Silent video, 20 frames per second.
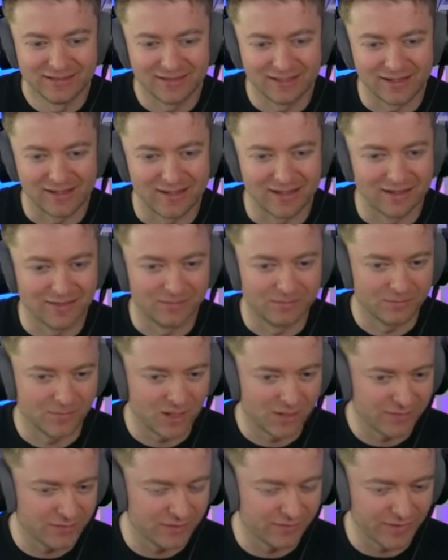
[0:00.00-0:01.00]
Um,
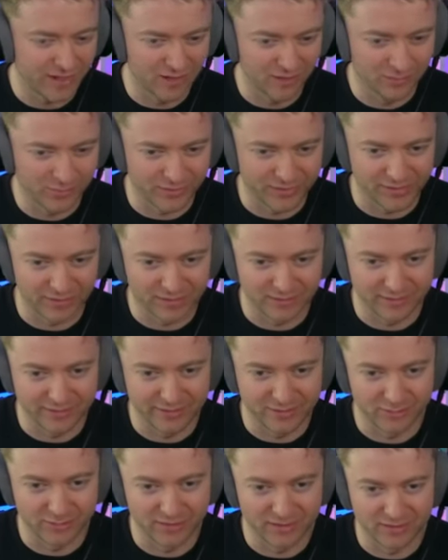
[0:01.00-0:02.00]
I'll develop with a
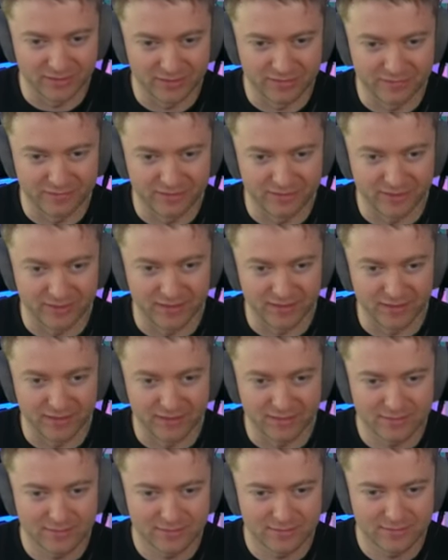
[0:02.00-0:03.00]
little bit of uh,
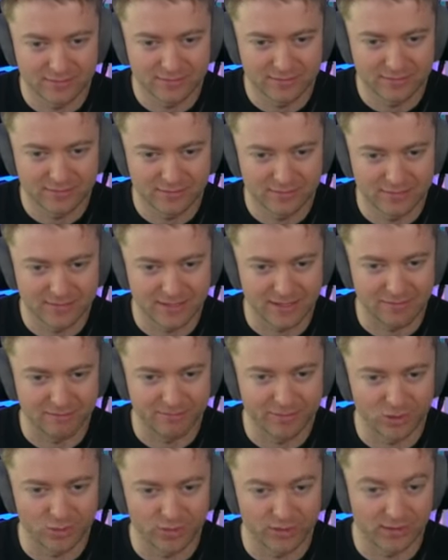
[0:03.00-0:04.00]

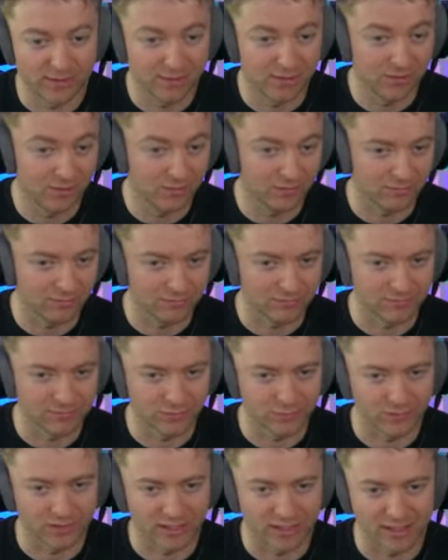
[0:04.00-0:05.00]
tempo here. And
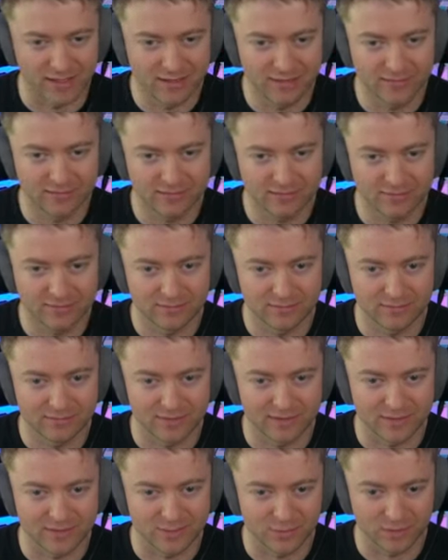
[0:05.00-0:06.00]
okay,
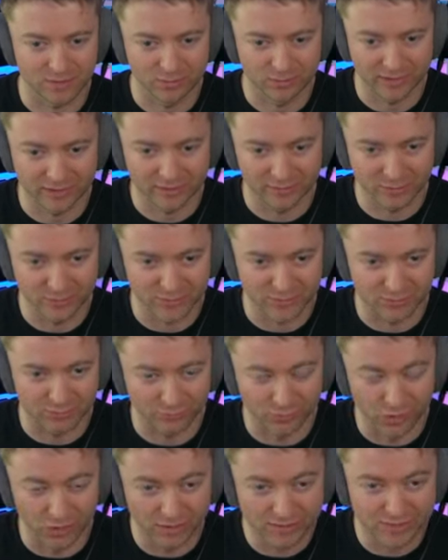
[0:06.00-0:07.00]
that's one way to lose your
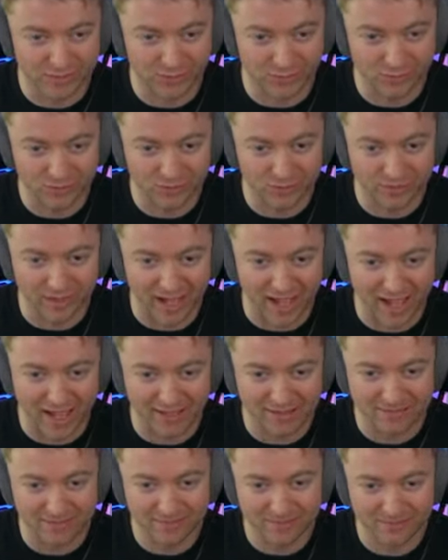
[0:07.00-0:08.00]
rook, so don't do
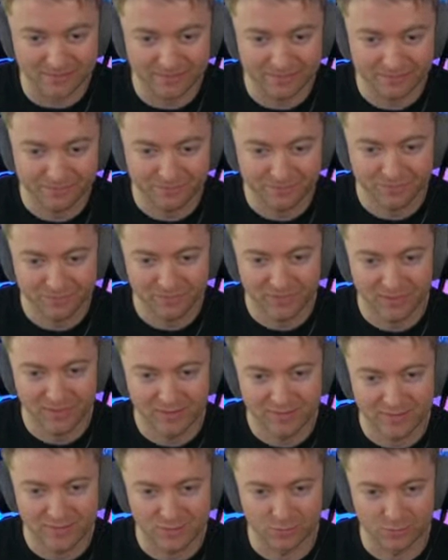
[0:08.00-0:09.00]
that.
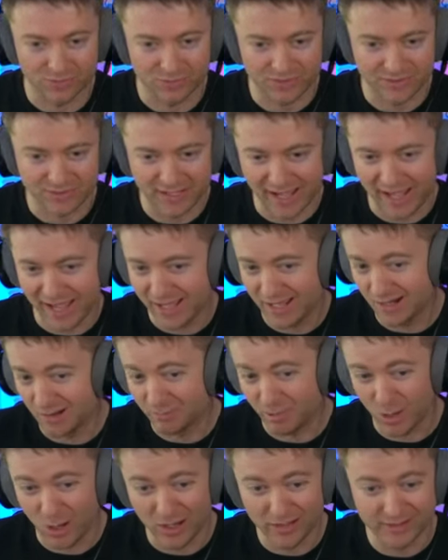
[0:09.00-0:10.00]
So we're just ahead a
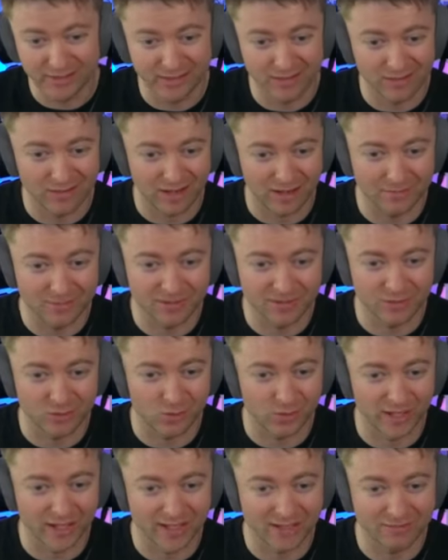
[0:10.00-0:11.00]
pawn here. I'm going to go
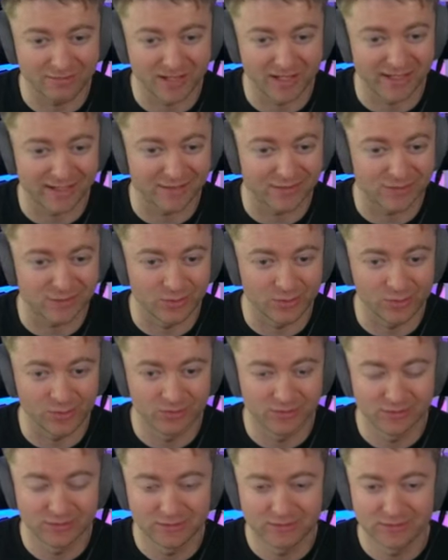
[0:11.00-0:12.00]
ahead and make it two.